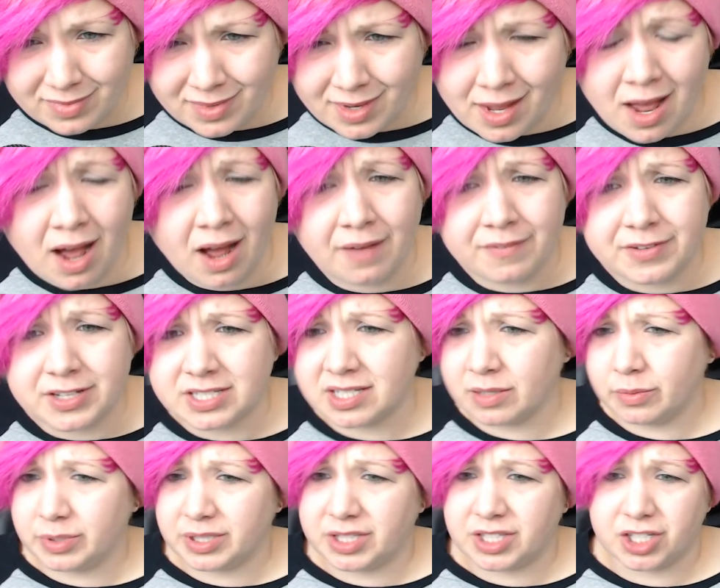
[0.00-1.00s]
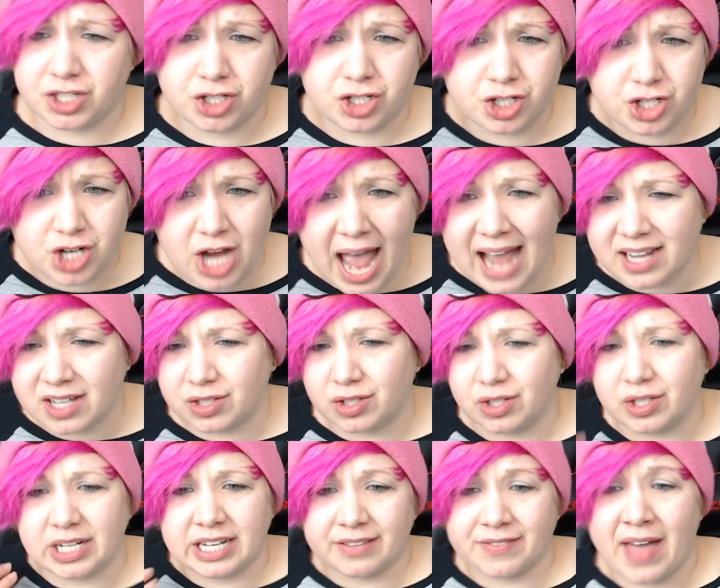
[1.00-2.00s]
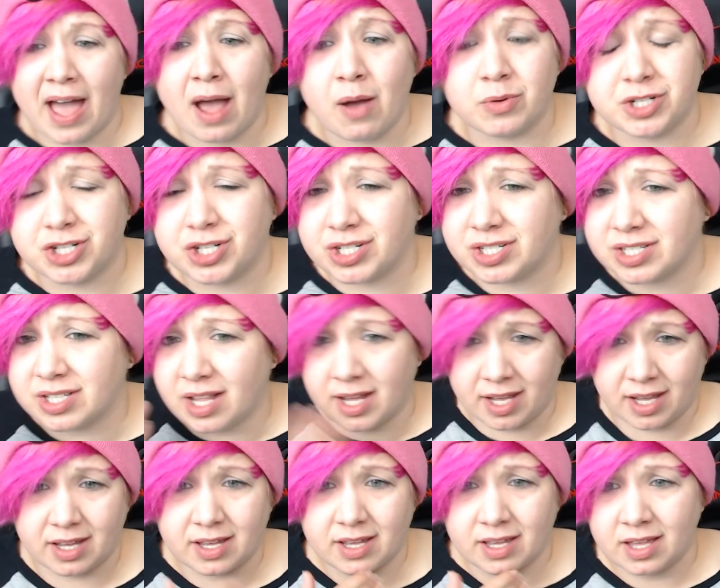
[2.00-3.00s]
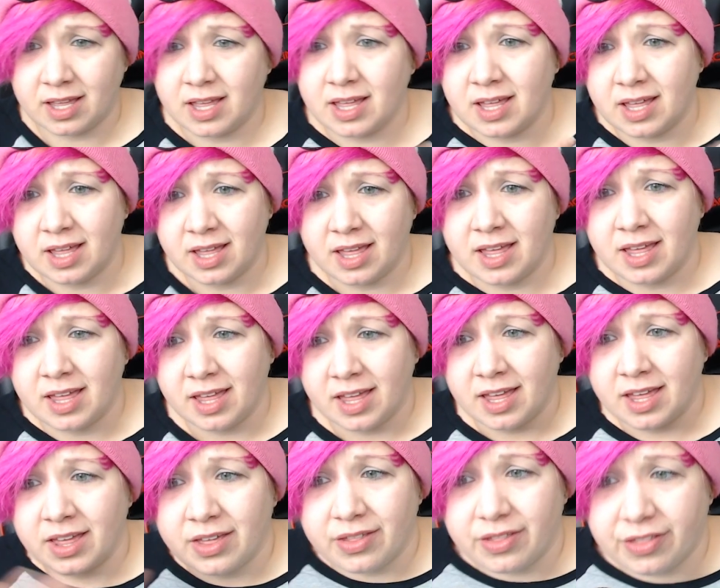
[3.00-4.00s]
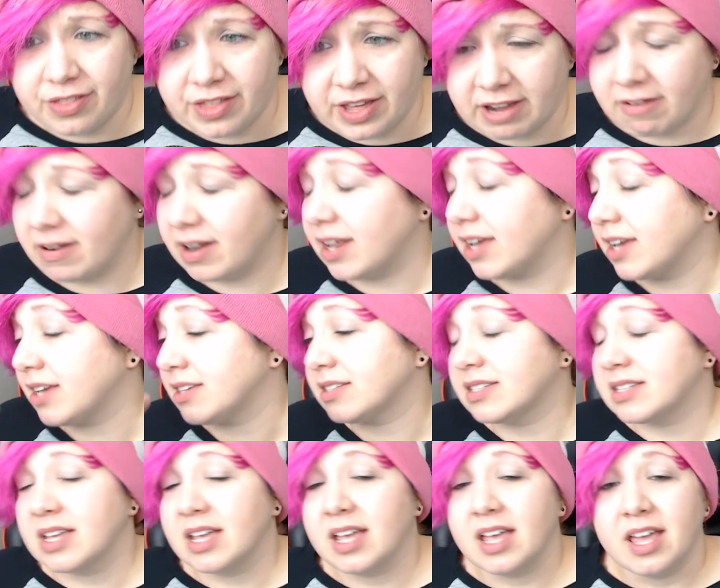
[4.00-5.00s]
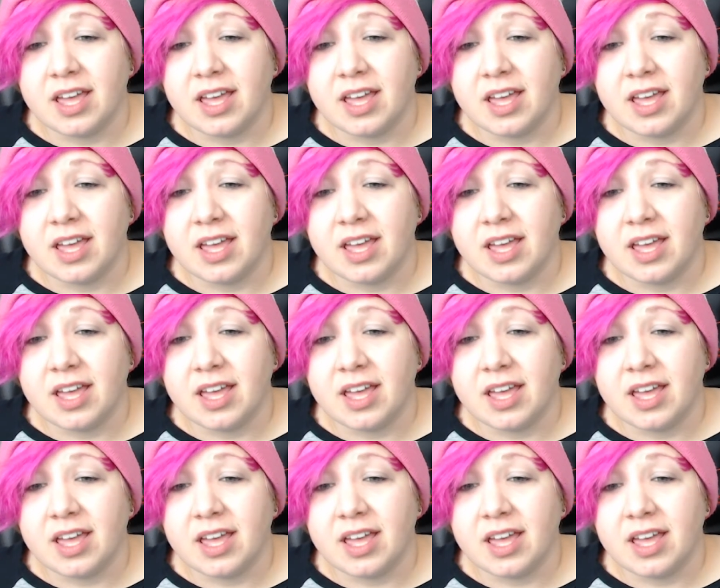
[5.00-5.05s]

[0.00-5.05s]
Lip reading: Obviously with the jacket looking. That one's just like, there it is.